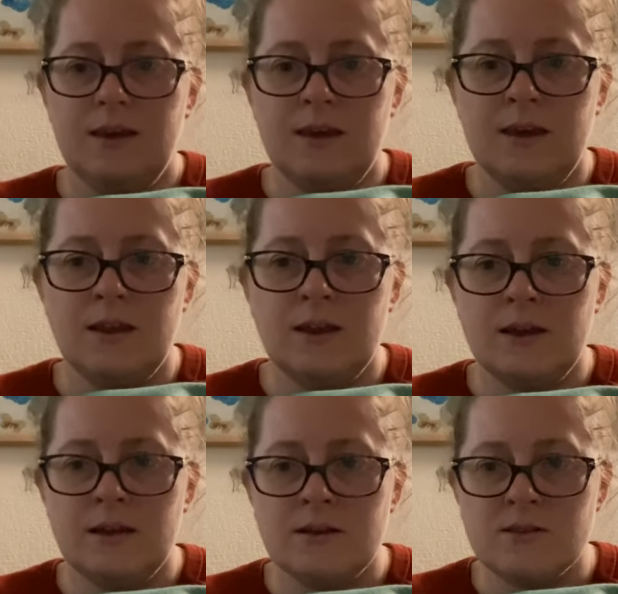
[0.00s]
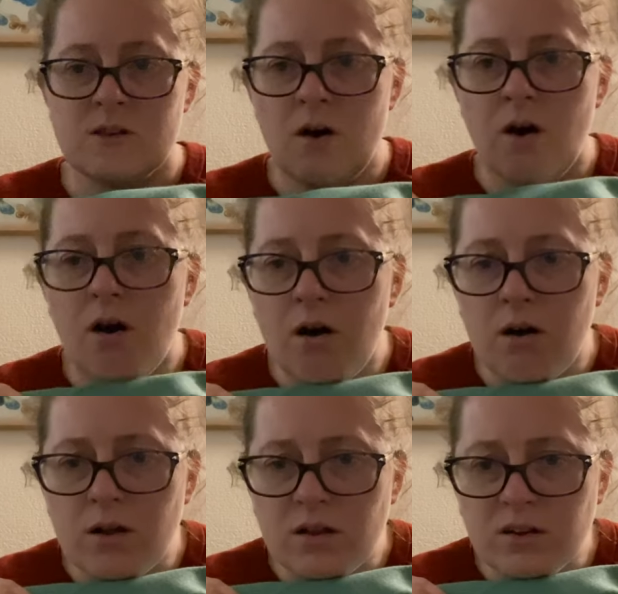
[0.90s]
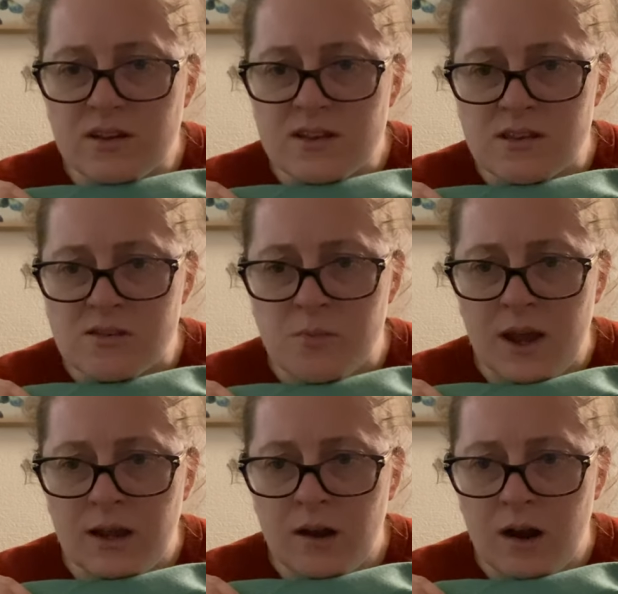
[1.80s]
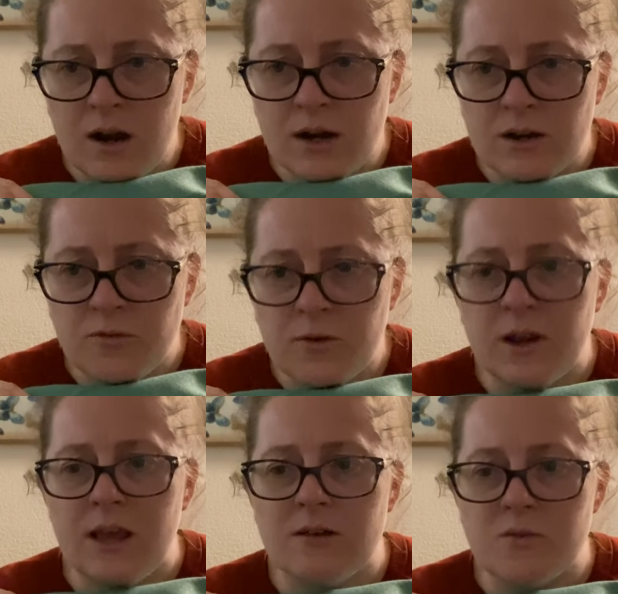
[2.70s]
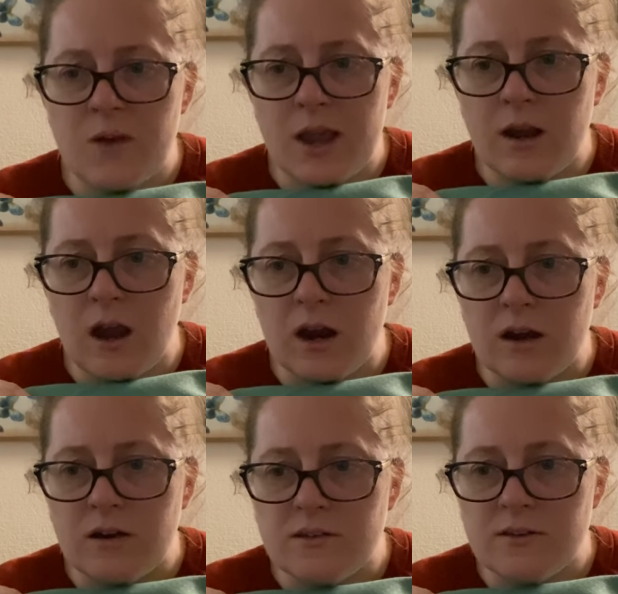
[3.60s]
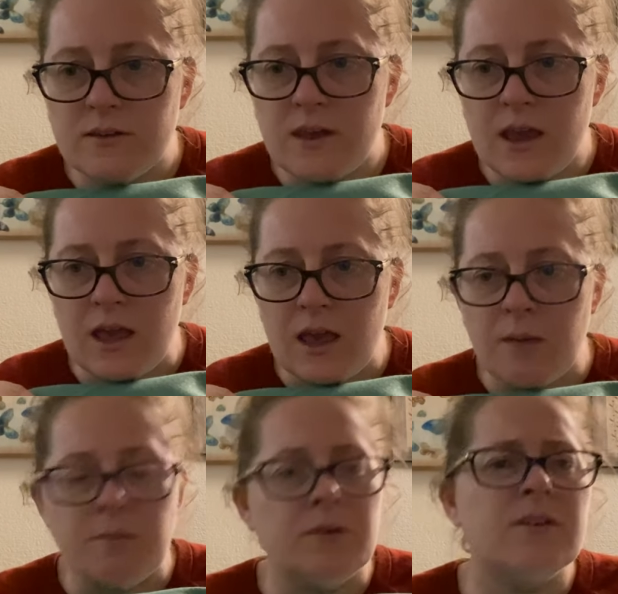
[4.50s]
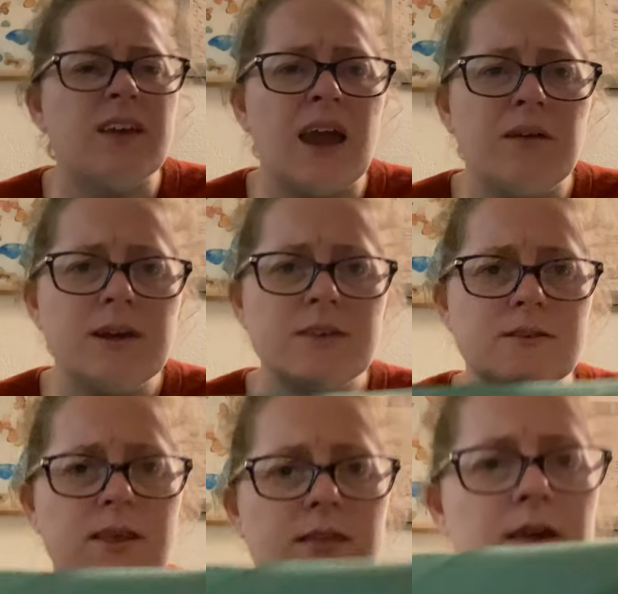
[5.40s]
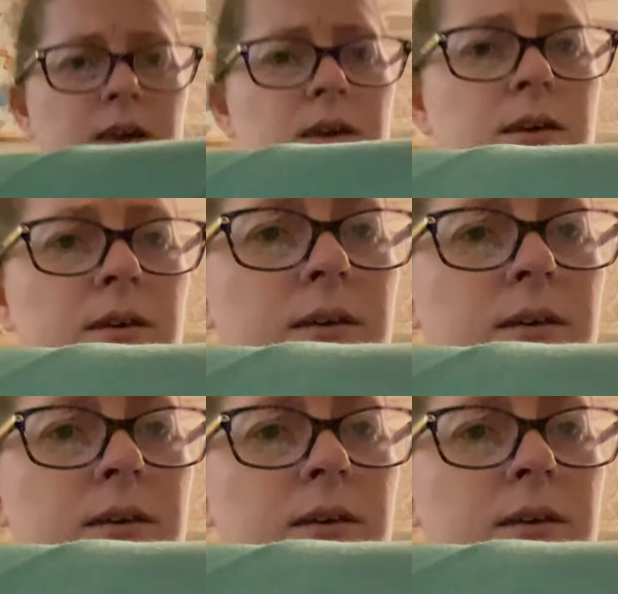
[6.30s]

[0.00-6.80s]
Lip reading: It is called, this is Weigart, 40 counts Weigart Emerald Iris, I think,